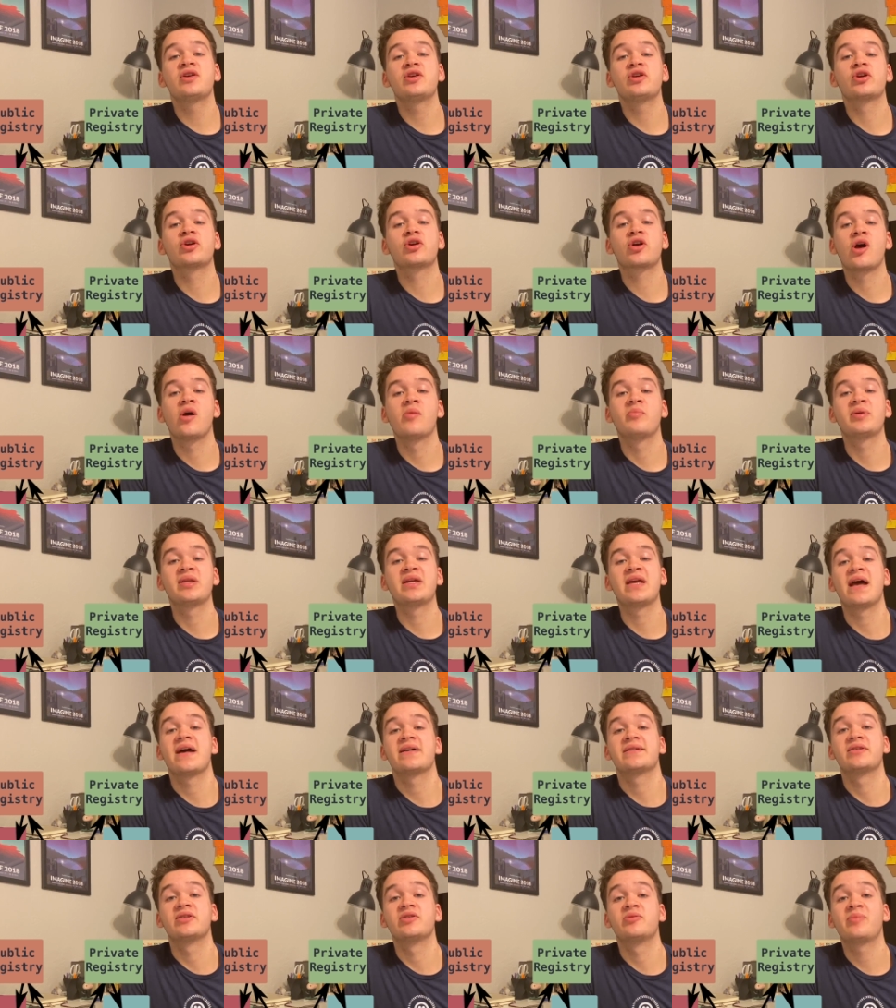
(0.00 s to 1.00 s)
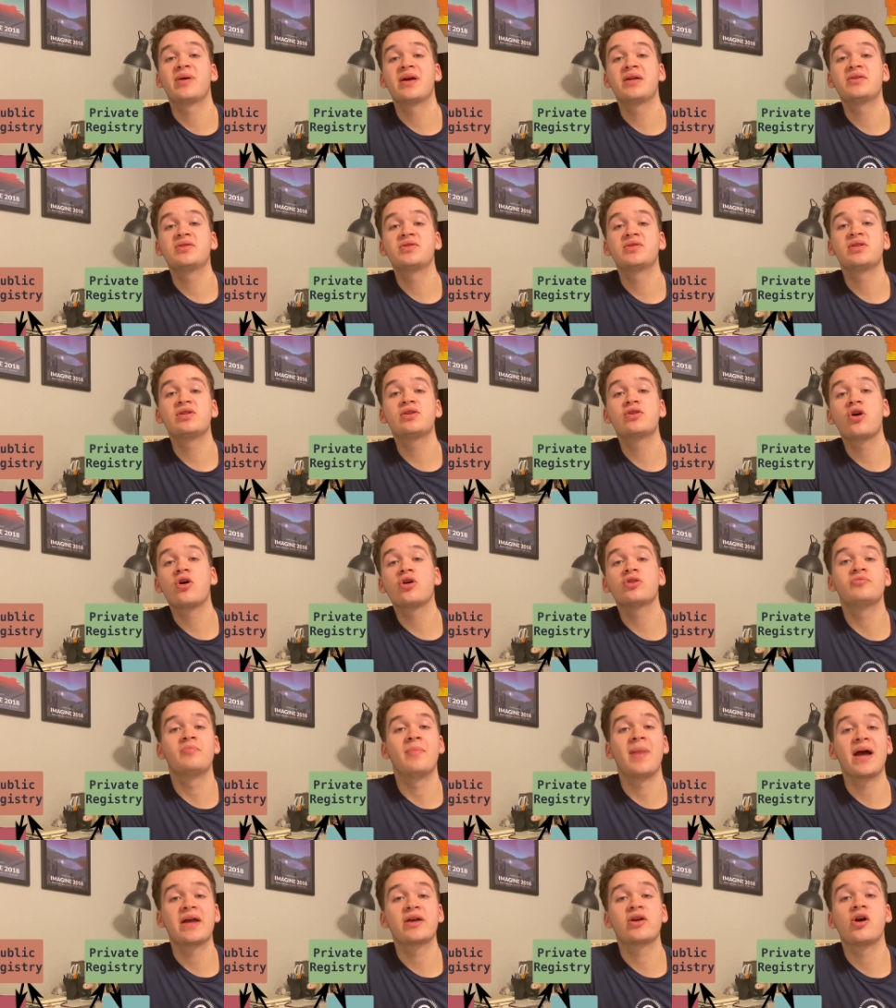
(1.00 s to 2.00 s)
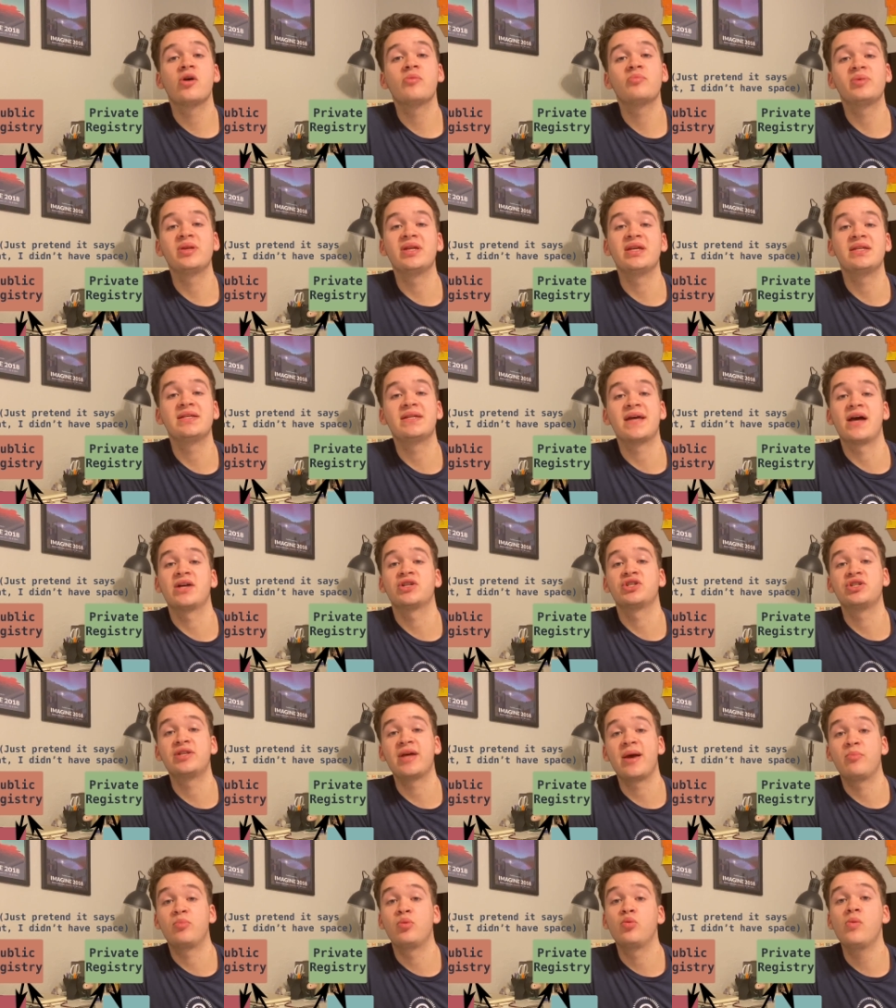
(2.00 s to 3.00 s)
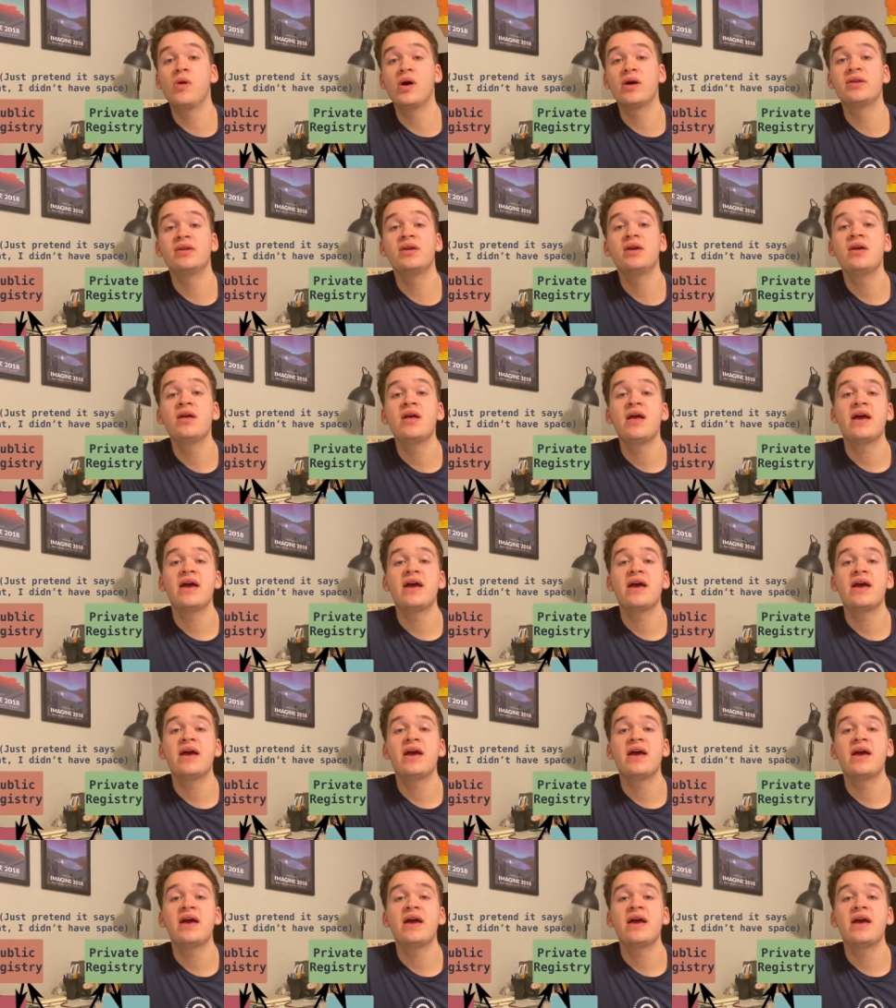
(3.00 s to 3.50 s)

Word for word: your company has a dependency called mycompany-dep1